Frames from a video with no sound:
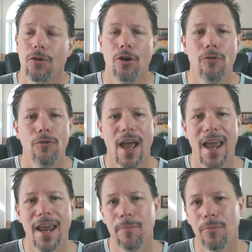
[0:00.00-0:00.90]
over
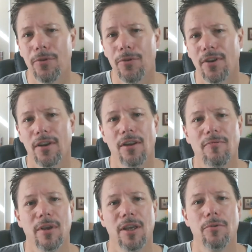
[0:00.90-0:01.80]
eighty percent
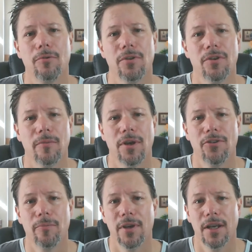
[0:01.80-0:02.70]
of people with
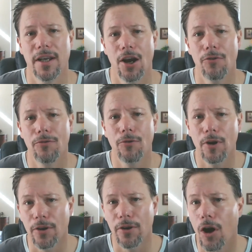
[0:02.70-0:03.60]
dementia being cared for
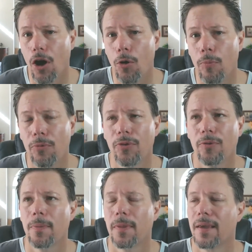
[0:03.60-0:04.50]
in their homes,
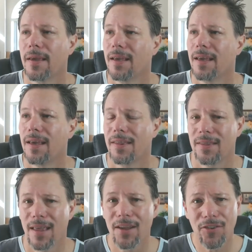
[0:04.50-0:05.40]

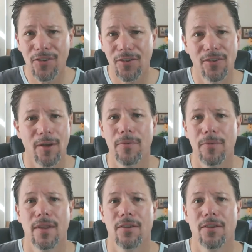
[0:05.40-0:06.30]
that's just
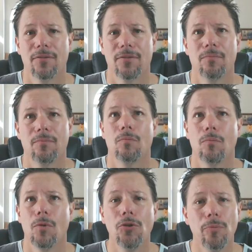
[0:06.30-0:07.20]
something that's
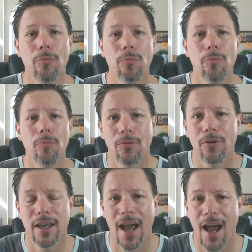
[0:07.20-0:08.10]
most people don't
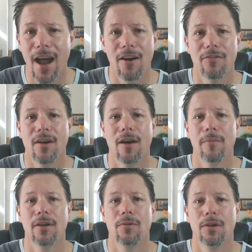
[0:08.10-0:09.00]
really have. I
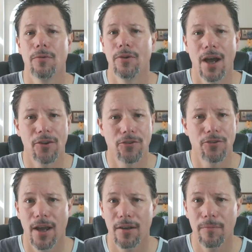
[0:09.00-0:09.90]
mean, we're not
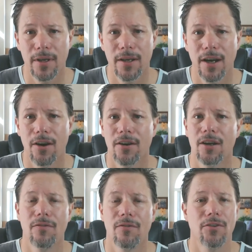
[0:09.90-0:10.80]
trained to be
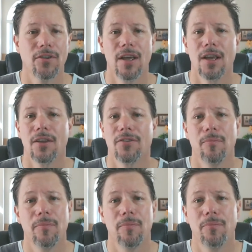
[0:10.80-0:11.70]
caregivers.
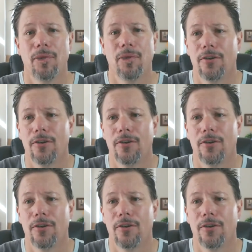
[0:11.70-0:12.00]
Some people